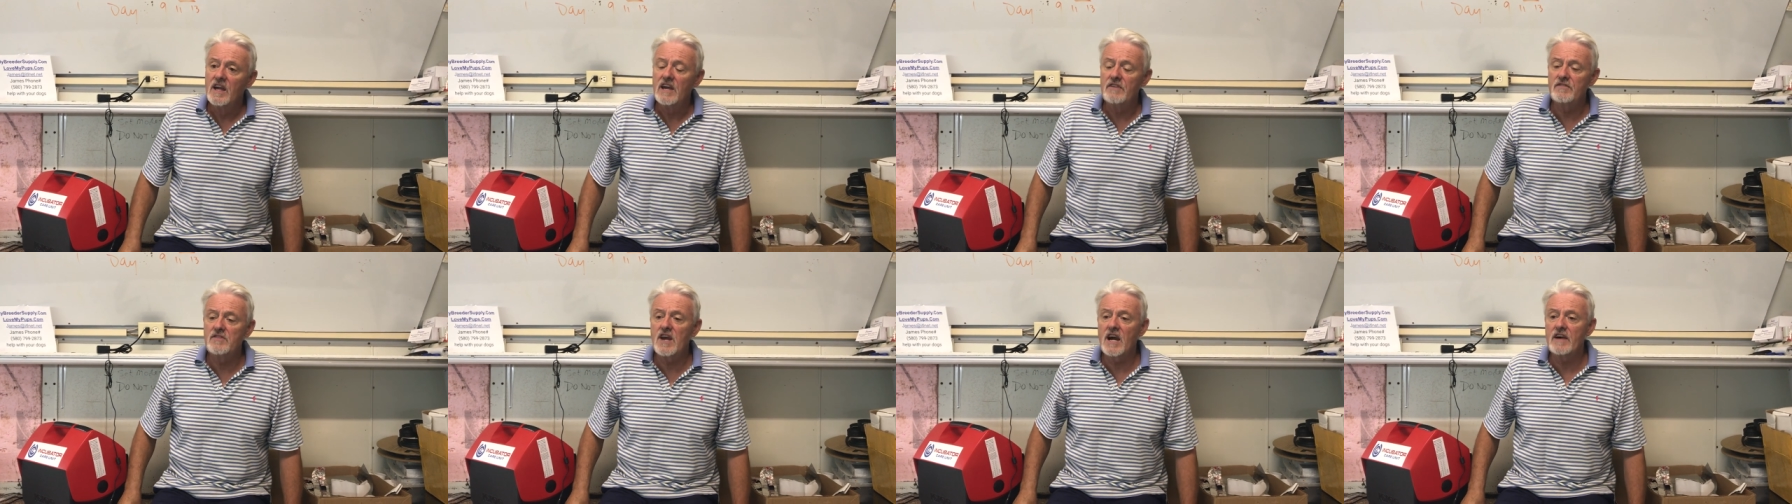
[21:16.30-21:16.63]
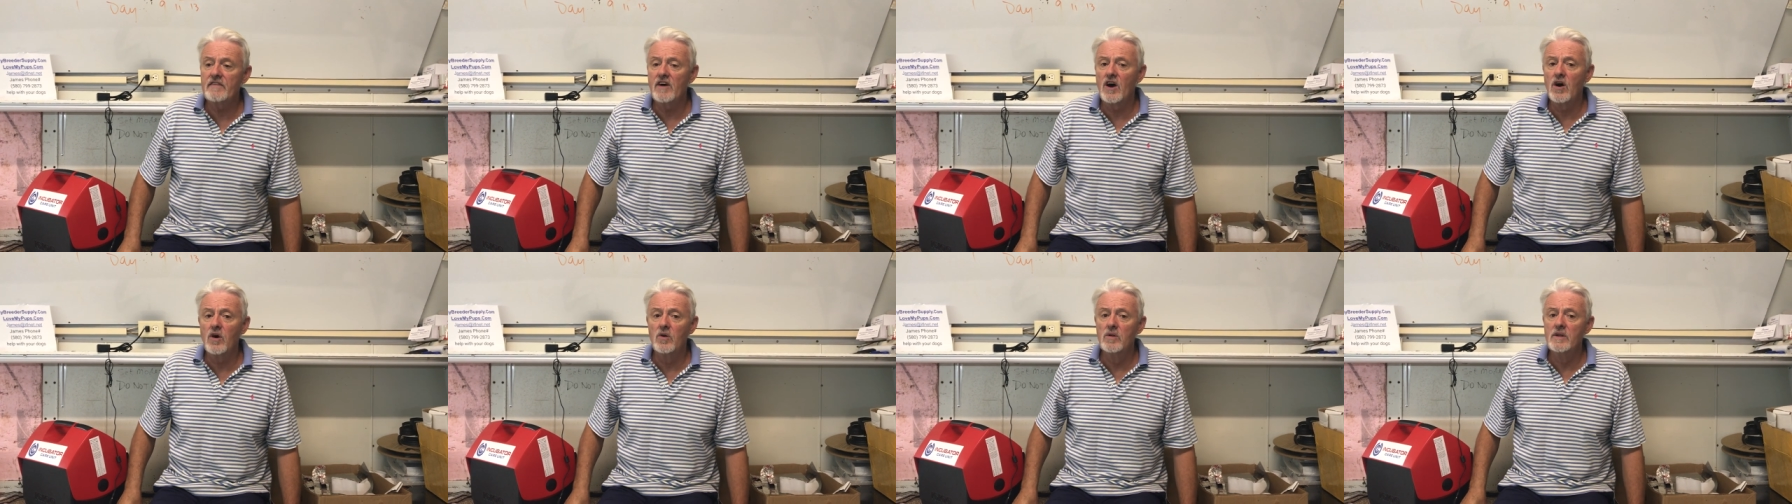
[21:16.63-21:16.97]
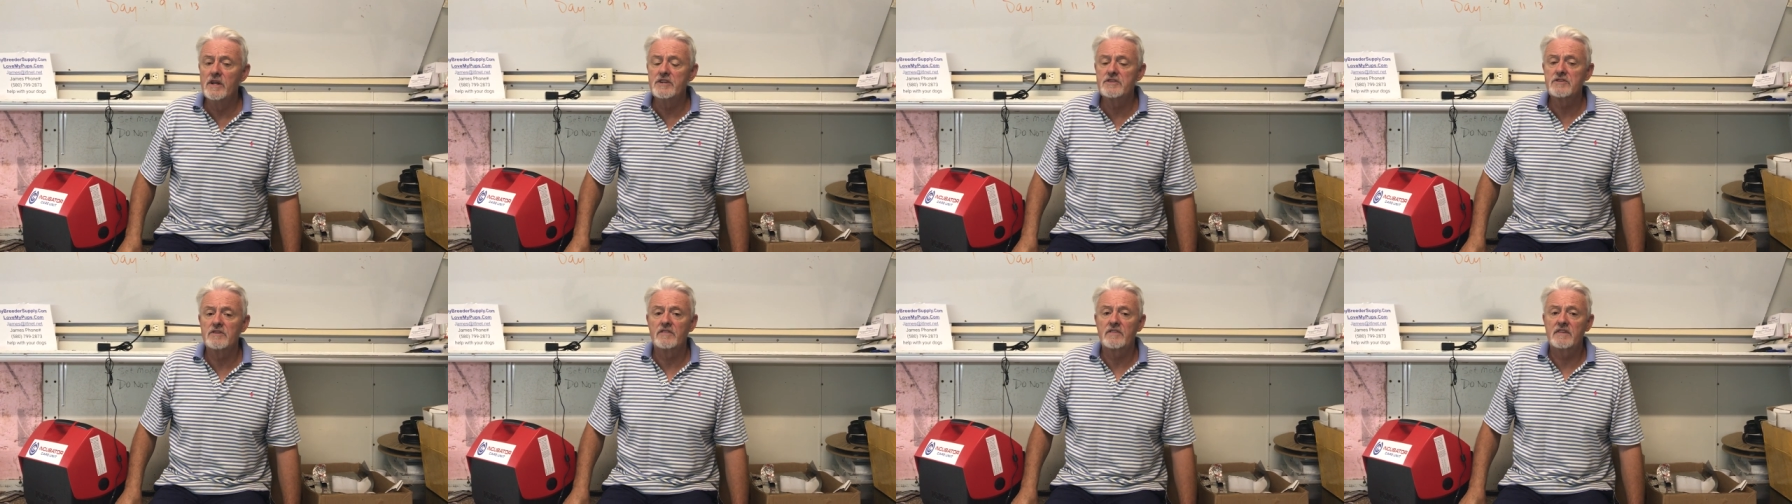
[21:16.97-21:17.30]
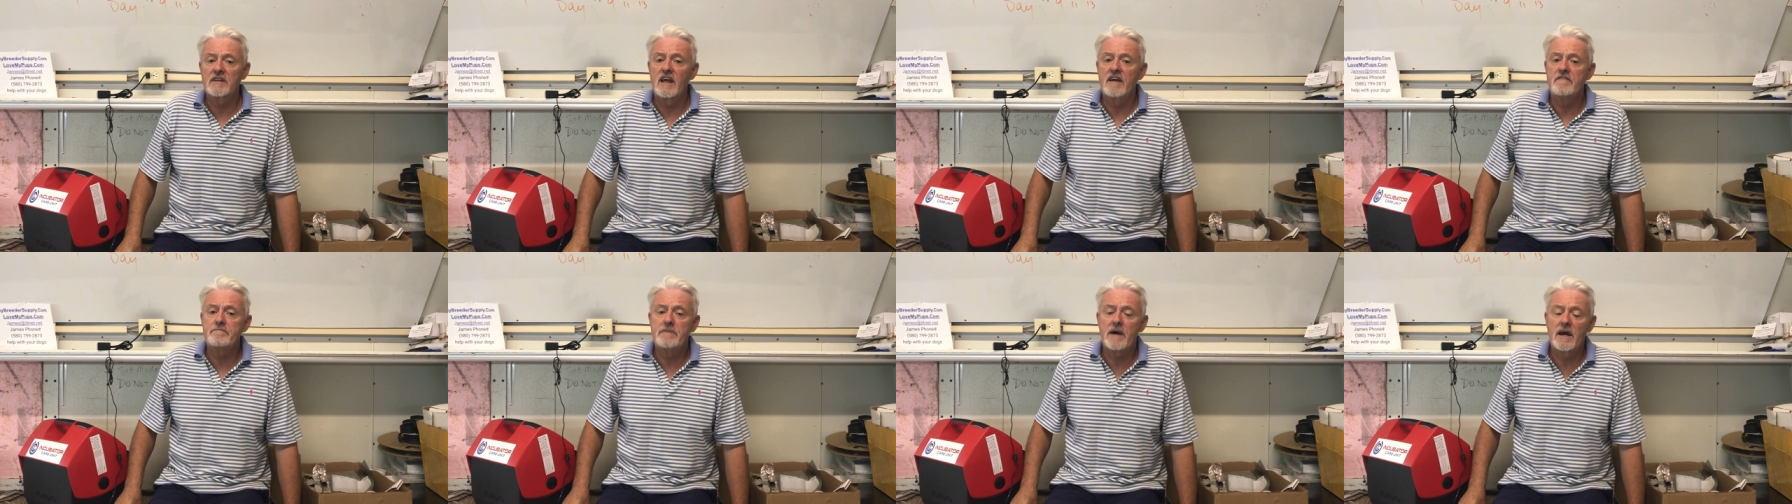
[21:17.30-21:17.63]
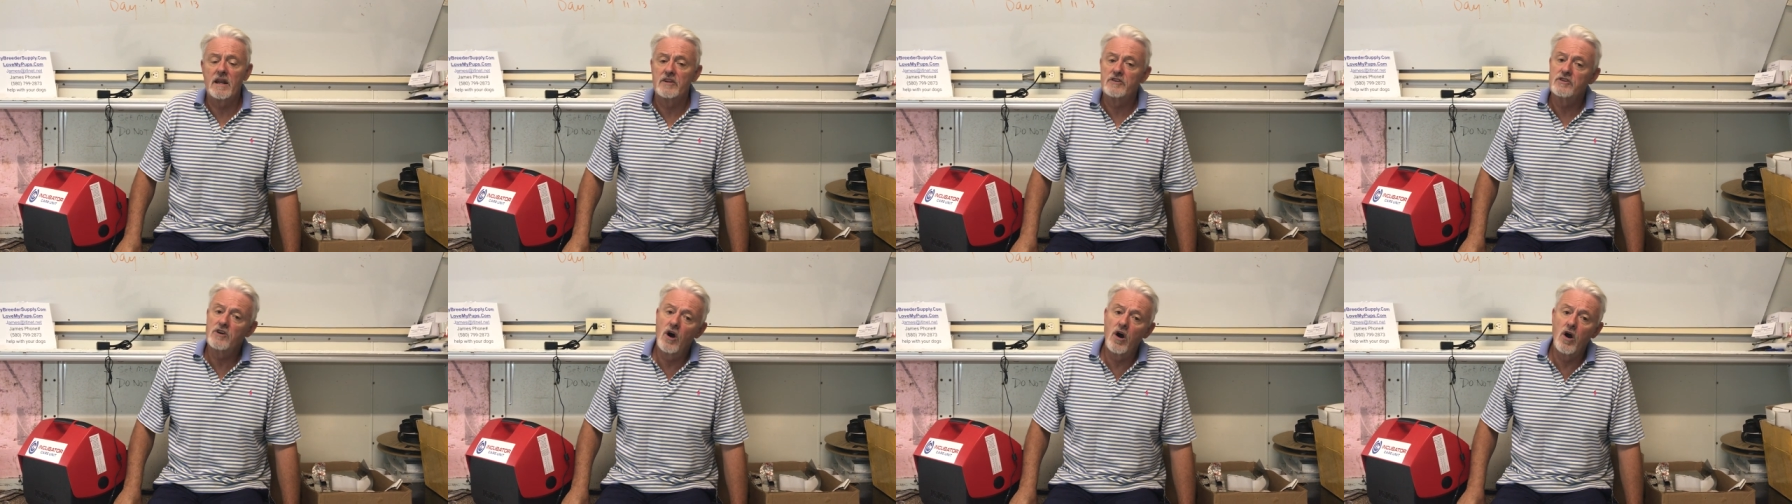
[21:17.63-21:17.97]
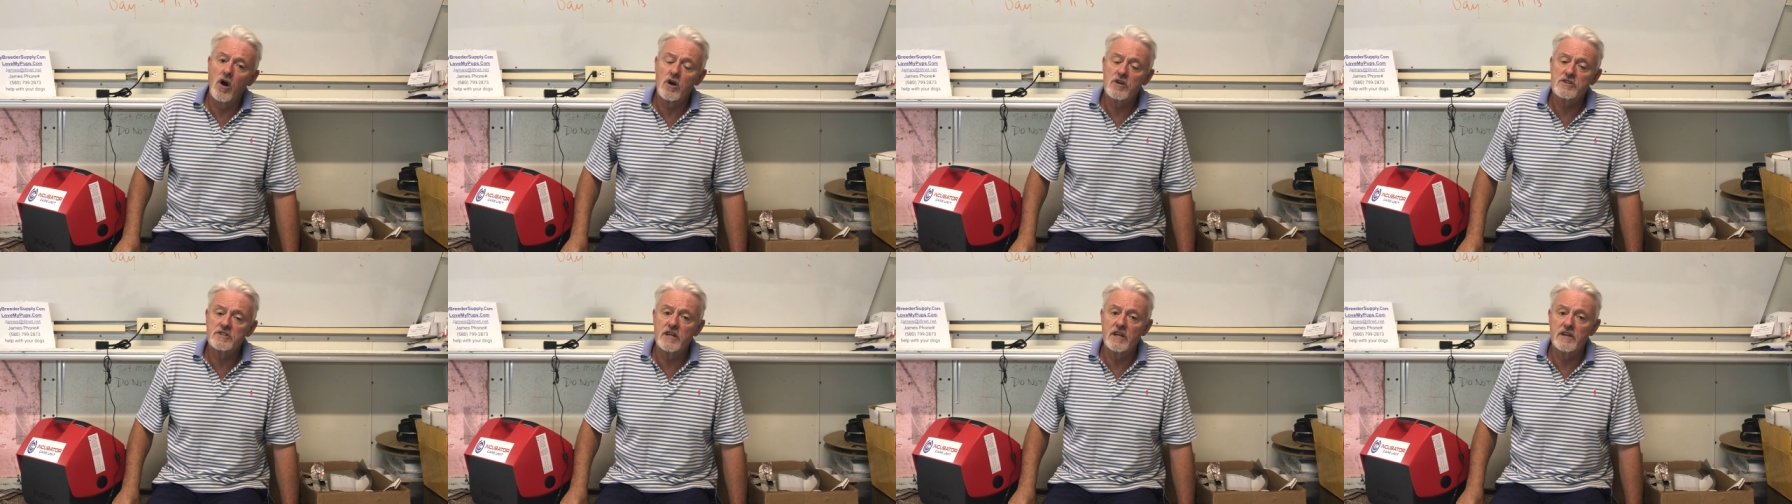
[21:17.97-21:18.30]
if you have a whole litter of cleft palate dogs,